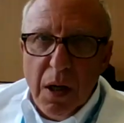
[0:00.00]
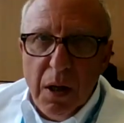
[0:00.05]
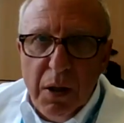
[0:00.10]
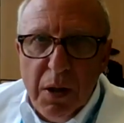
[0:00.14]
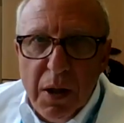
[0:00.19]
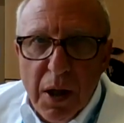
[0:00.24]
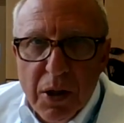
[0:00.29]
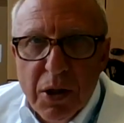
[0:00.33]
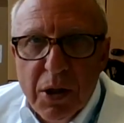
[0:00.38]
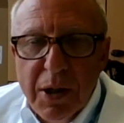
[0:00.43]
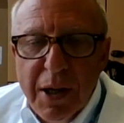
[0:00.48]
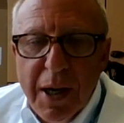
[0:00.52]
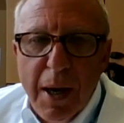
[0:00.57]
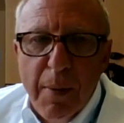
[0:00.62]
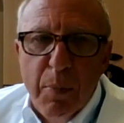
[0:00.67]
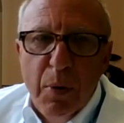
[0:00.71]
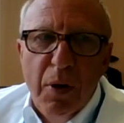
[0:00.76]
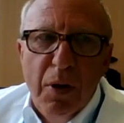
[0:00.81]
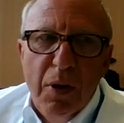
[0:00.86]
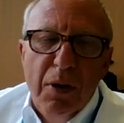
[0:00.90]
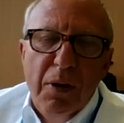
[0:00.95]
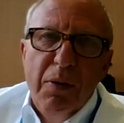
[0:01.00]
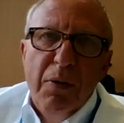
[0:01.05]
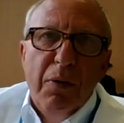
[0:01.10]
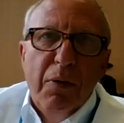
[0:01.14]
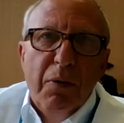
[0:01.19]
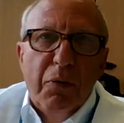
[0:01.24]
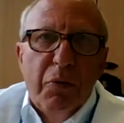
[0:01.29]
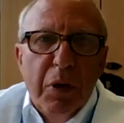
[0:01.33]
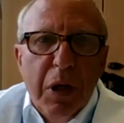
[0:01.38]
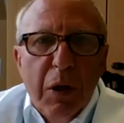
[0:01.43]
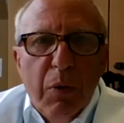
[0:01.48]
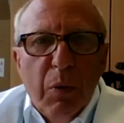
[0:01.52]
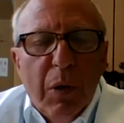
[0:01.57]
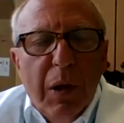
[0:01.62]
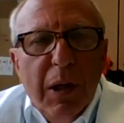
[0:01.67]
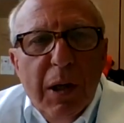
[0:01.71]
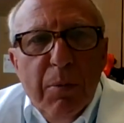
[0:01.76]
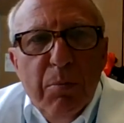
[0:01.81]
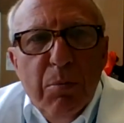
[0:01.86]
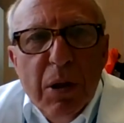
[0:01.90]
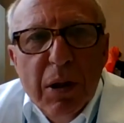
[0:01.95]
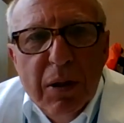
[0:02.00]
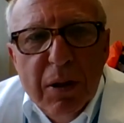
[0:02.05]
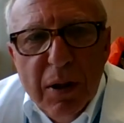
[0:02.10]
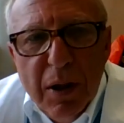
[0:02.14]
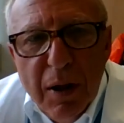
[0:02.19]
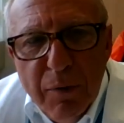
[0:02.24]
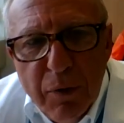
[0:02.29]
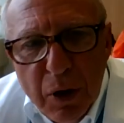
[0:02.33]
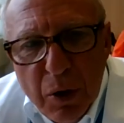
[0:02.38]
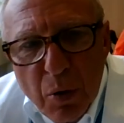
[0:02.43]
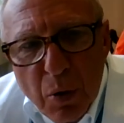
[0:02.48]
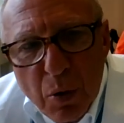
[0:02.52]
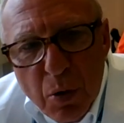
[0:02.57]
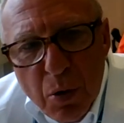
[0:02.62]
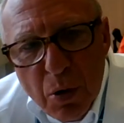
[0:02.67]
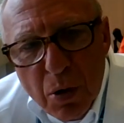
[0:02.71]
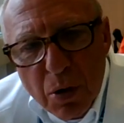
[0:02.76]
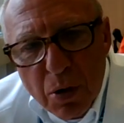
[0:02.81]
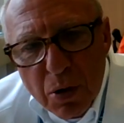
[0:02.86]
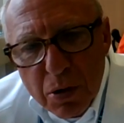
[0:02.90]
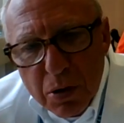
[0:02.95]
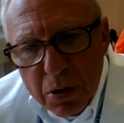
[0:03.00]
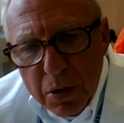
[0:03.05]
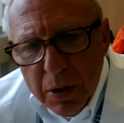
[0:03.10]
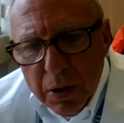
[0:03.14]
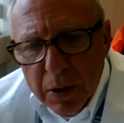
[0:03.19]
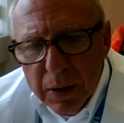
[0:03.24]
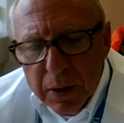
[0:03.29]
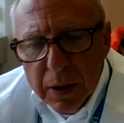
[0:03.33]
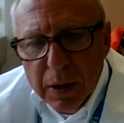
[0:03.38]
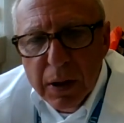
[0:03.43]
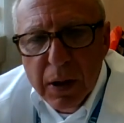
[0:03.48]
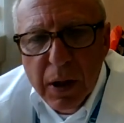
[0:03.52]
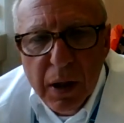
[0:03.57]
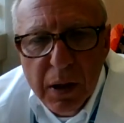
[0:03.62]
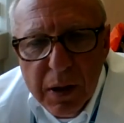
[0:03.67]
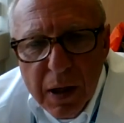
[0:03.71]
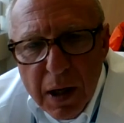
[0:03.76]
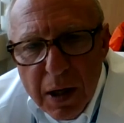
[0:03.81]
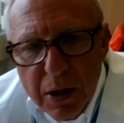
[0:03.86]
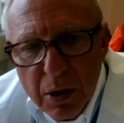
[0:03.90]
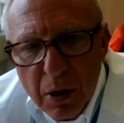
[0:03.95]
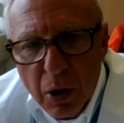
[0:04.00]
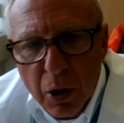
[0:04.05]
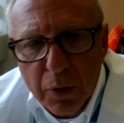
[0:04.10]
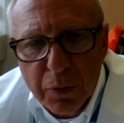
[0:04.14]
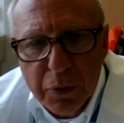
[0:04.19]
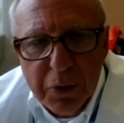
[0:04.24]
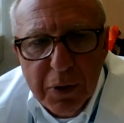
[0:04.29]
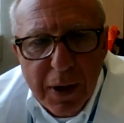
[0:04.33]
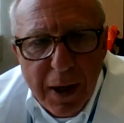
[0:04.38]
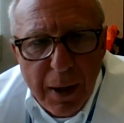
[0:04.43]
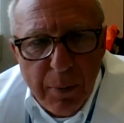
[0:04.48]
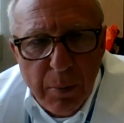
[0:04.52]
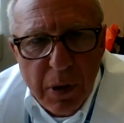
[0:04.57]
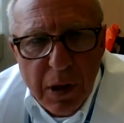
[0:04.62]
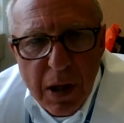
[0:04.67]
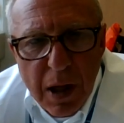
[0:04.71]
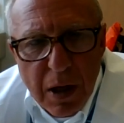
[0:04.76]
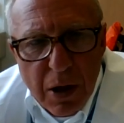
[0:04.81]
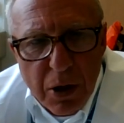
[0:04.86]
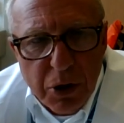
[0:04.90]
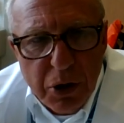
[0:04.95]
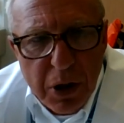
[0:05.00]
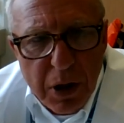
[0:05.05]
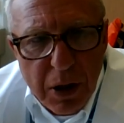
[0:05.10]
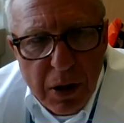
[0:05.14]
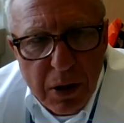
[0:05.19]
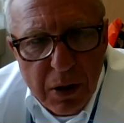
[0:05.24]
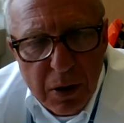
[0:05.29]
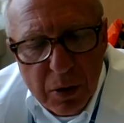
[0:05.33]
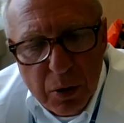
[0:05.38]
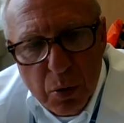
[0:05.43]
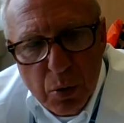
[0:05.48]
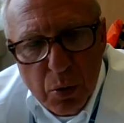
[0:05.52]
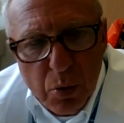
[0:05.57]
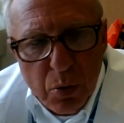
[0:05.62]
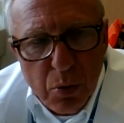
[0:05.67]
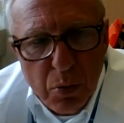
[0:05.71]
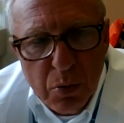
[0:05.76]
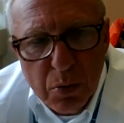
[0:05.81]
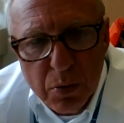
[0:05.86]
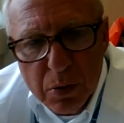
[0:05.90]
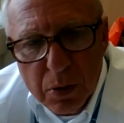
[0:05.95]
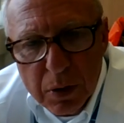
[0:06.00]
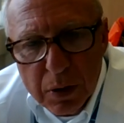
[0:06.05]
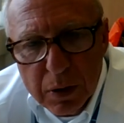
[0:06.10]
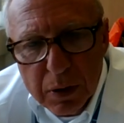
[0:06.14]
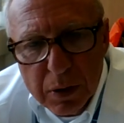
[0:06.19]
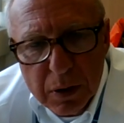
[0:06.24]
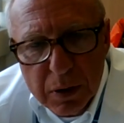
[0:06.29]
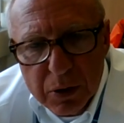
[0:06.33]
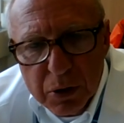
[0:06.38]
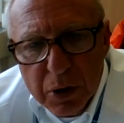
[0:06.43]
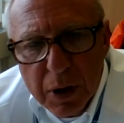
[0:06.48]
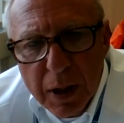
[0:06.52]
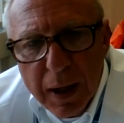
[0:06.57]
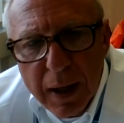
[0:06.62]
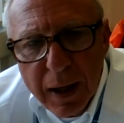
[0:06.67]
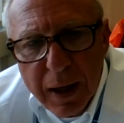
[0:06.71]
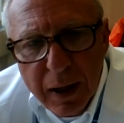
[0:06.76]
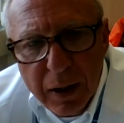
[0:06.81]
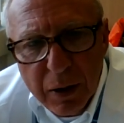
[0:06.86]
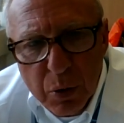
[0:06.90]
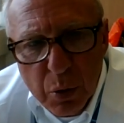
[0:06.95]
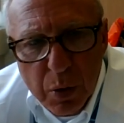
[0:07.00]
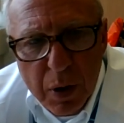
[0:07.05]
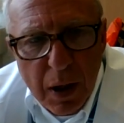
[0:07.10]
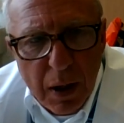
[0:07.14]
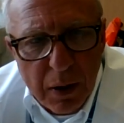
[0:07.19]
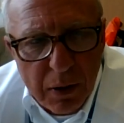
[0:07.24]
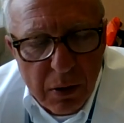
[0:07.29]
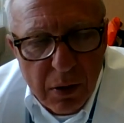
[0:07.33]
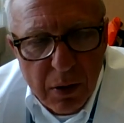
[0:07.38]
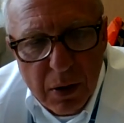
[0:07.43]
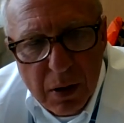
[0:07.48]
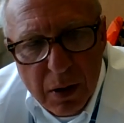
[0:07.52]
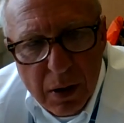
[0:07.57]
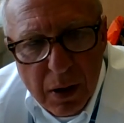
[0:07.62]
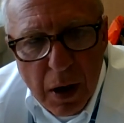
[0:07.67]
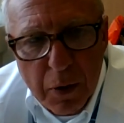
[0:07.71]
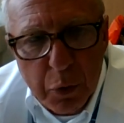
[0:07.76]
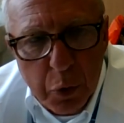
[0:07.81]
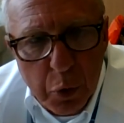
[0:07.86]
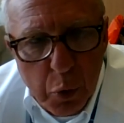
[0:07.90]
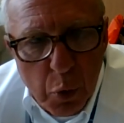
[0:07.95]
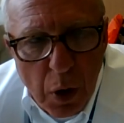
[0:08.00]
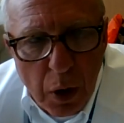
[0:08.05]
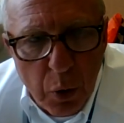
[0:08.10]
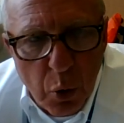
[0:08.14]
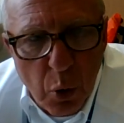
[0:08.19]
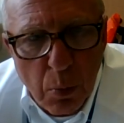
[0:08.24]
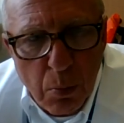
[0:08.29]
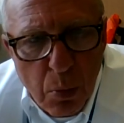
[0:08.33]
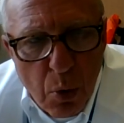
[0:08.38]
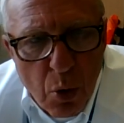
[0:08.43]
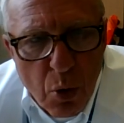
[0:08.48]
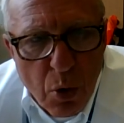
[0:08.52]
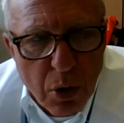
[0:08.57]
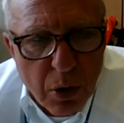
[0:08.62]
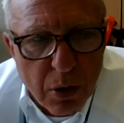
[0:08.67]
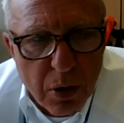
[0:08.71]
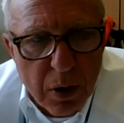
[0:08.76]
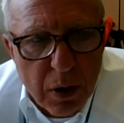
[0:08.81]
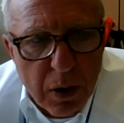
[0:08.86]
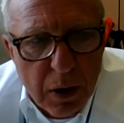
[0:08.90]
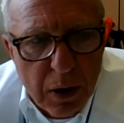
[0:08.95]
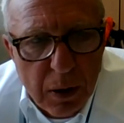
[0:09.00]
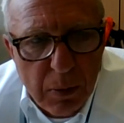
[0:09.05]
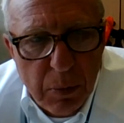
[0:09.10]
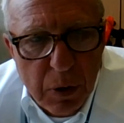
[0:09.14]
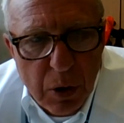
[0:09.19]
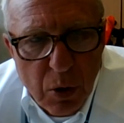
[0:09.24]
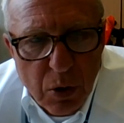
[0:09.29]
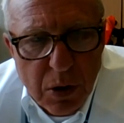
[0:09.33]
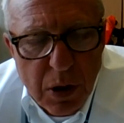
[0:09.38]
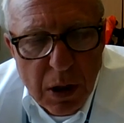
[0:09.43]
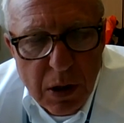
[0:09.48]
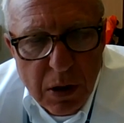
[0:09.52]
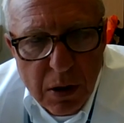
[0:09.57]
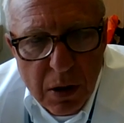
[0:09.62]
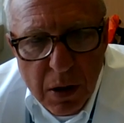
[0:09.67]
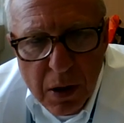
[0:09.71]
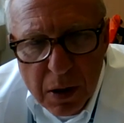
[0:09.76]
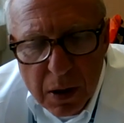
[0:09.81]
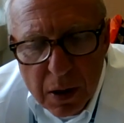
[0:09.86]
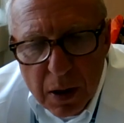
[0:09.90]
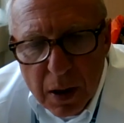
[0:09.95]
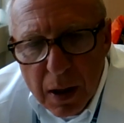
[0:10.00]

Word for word: it doesn't happen frequently, but if it occurs, it takes a lot of time and energy to uh, try to get everyone on board uh, because that's,